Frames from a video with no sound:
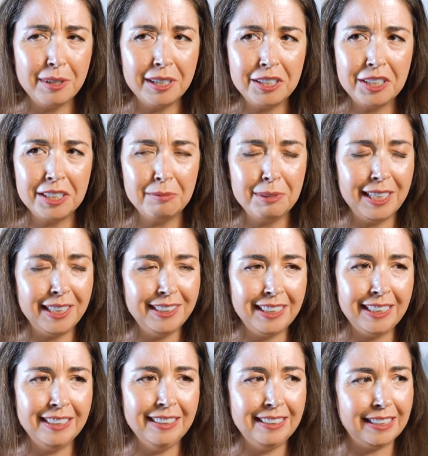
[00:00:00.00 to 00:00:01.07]
much, I mean, I
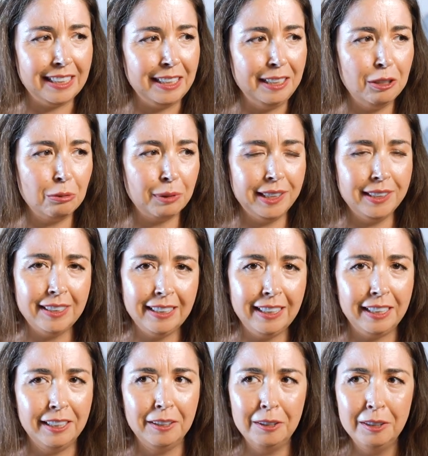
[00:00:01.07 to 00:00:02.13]
CNC twice a
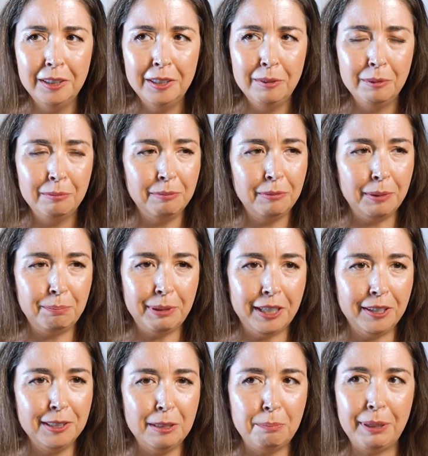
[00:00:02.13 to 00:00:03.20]
year.
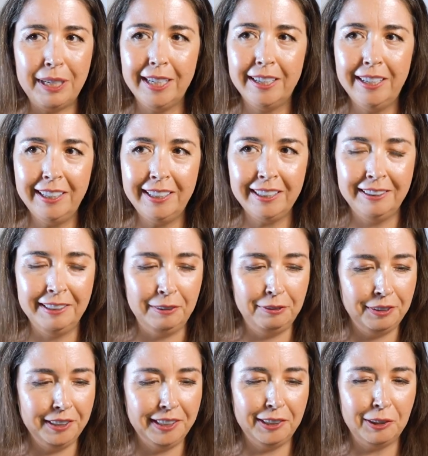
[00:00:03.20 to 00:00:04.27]
Parents panic and they
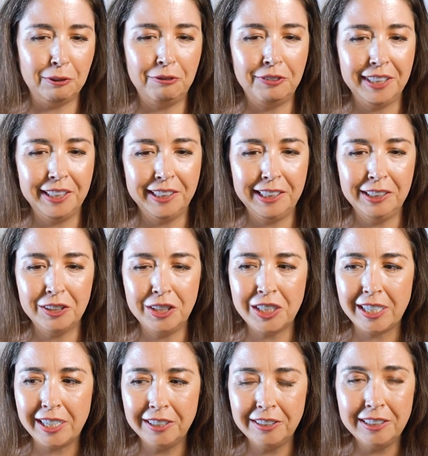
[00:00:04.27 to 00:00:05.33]
feel like they're failing their
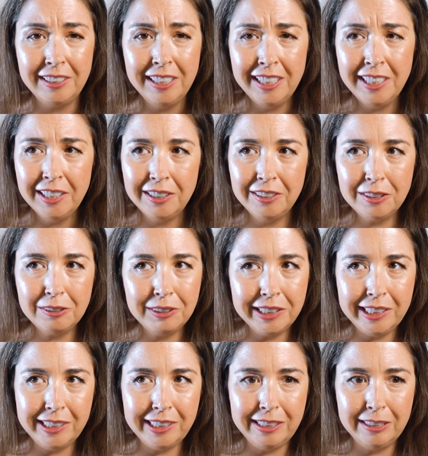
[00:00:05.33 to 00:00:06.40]
child. And there's a
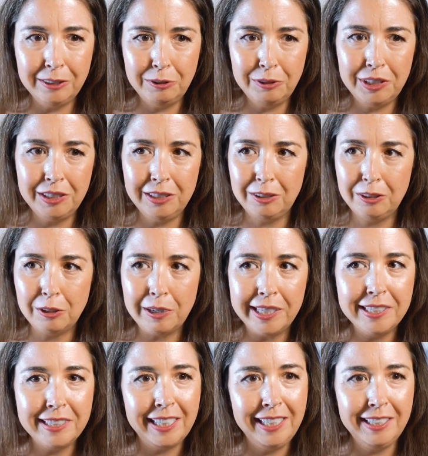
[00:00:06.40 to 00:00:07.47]
really easy solution. Just go out
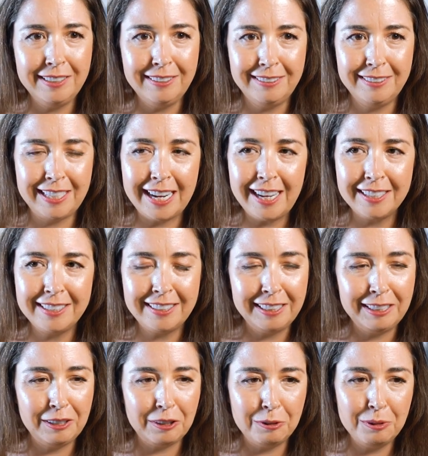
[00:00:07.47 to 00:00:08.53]
and take a test.
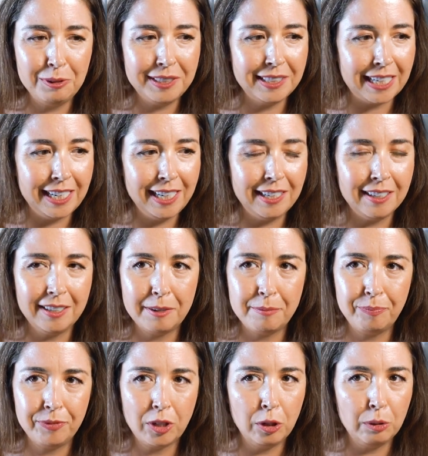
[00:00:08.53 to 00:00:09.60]
Like, go take
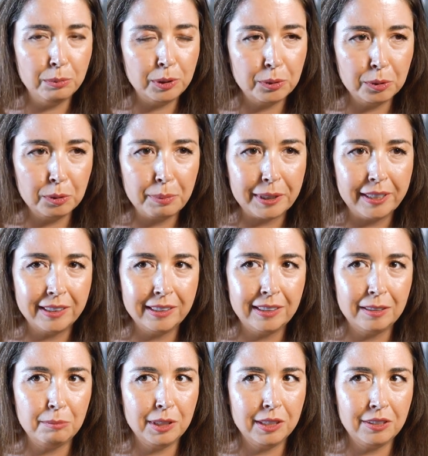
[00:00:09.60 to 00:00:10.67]
Homeschool Boss
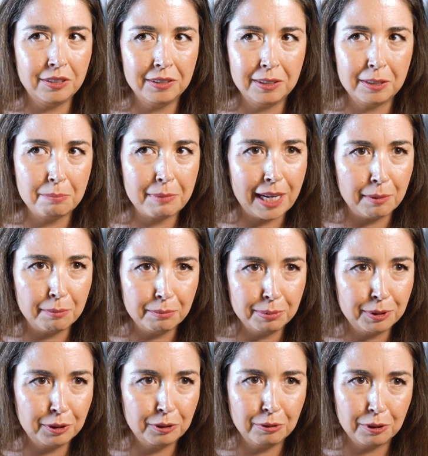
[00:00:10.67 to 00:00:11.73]
administers the
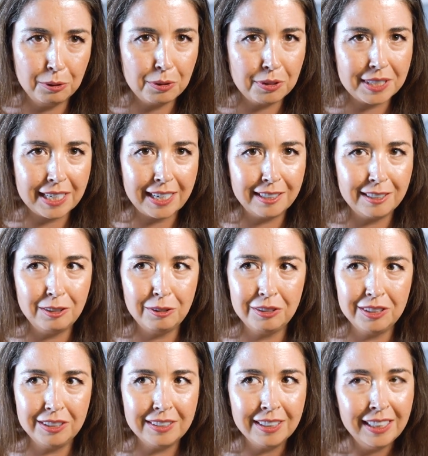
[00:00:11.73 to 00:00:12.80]
MAPS growth test. You can
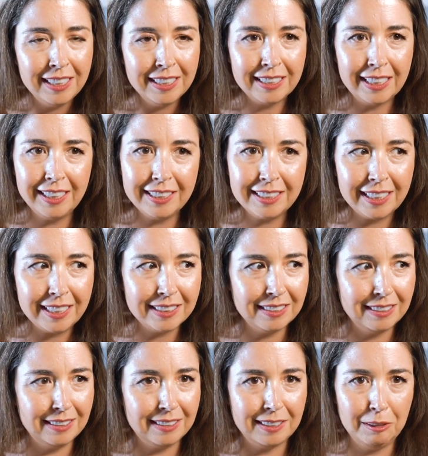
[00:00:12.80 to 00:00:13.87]
just take a test
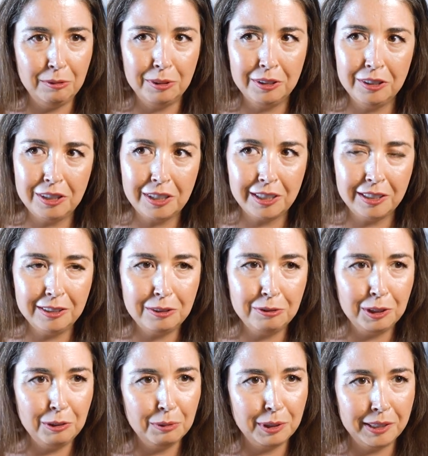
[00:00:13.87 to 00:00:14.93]
and see where your child is
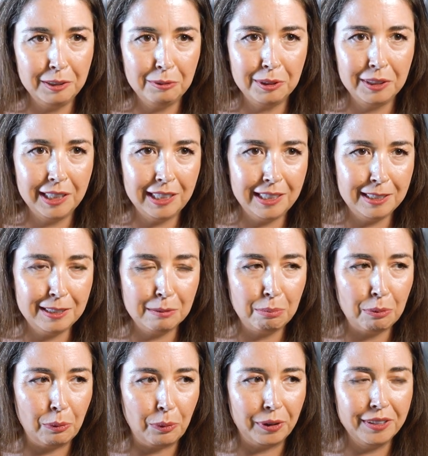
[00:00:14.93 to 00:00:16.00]
doing well and where they need
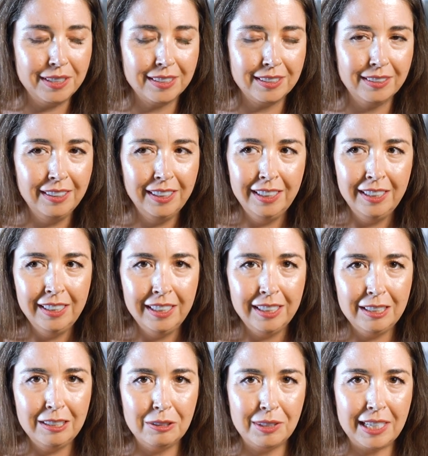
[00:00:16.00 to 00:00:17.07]
support. And,
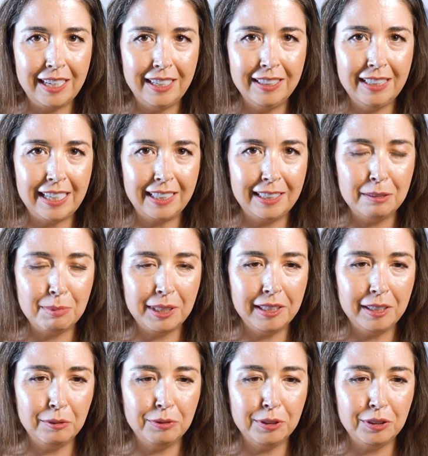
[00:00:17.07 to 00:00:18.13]
you know, that can be
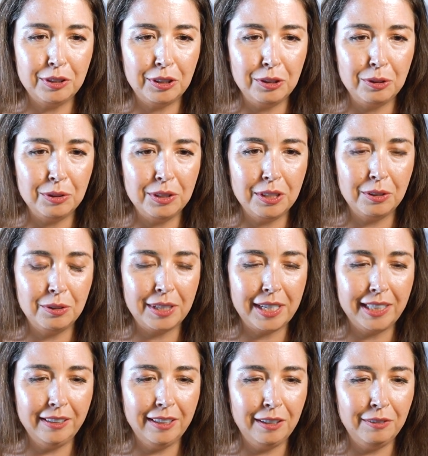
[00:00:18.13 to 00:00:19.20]
helpful too. So
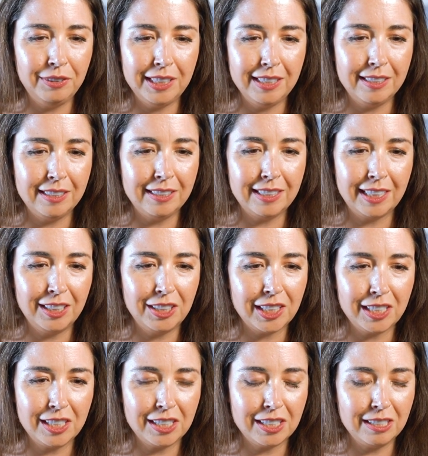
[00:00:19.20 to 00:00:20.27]
I love these
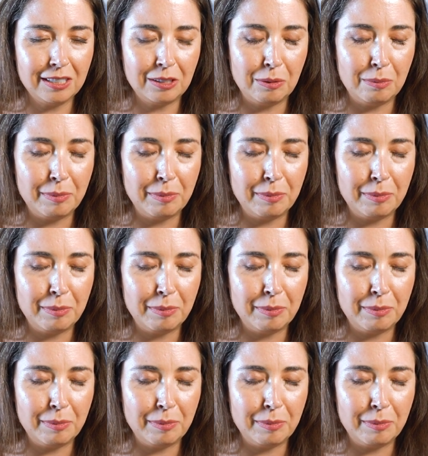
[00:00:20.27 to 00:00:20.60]
suggestions so